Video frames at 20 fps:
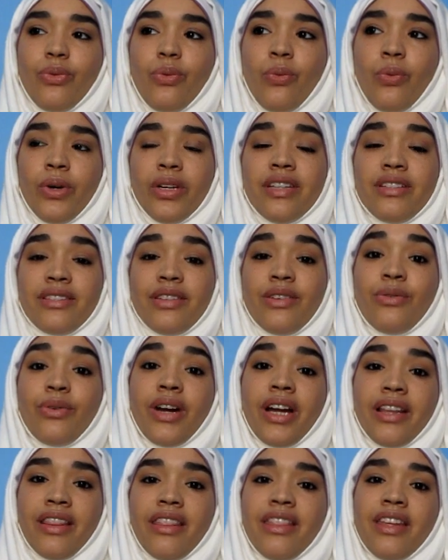what is the
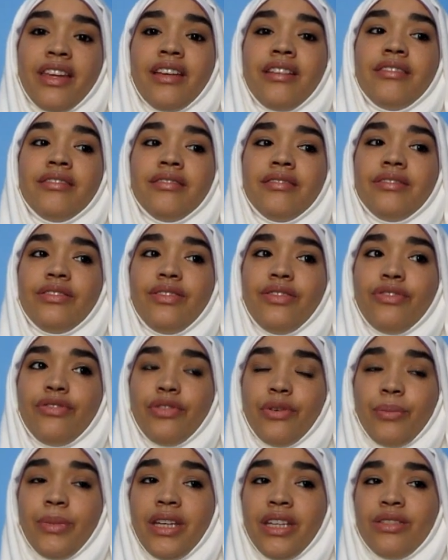right thing
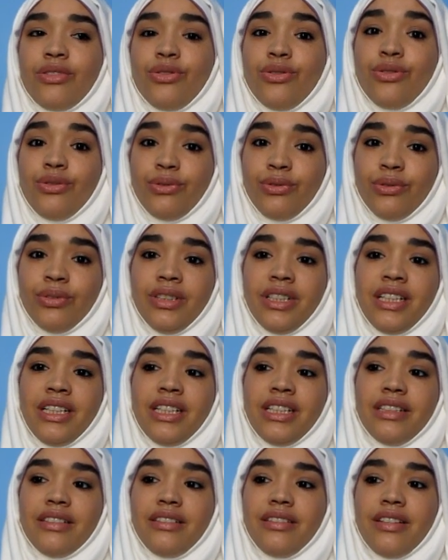for me to do
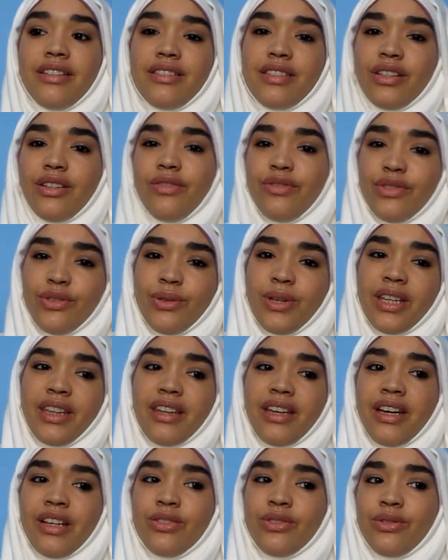instead of doing
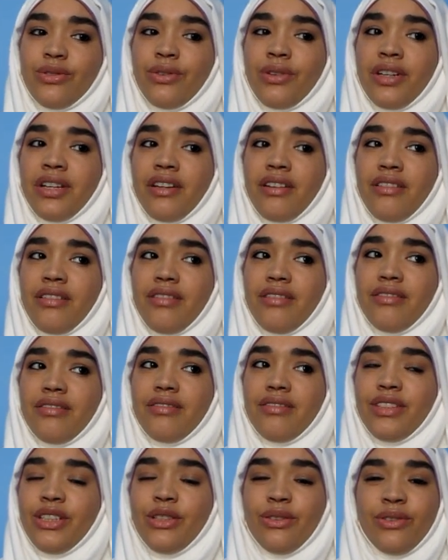that. Or,
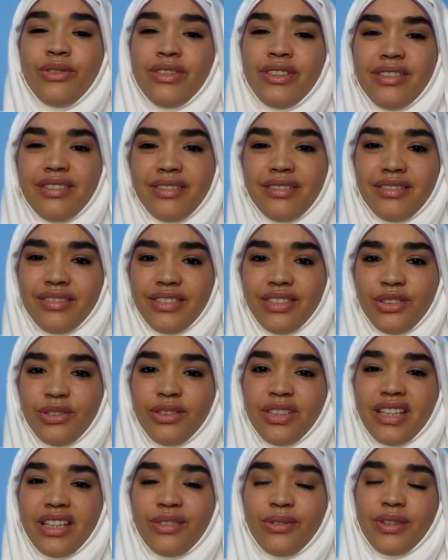you know, do
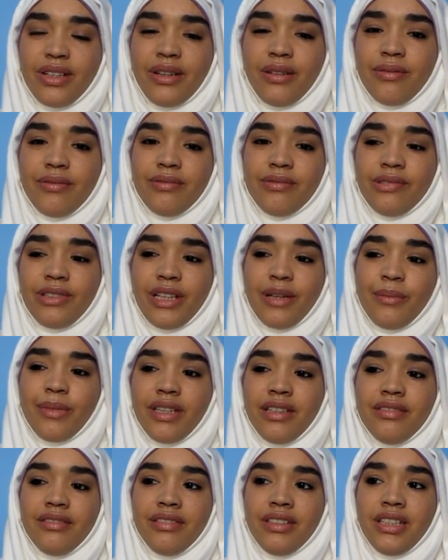you get what I
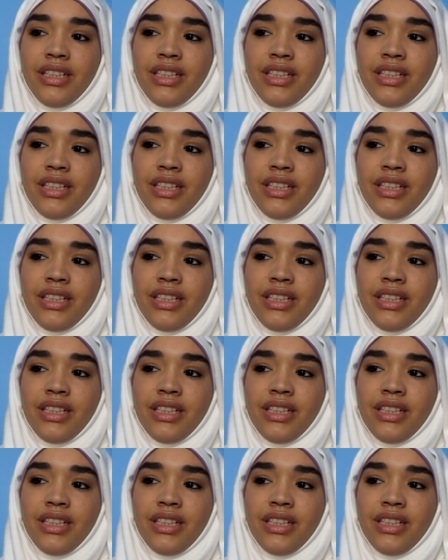mean?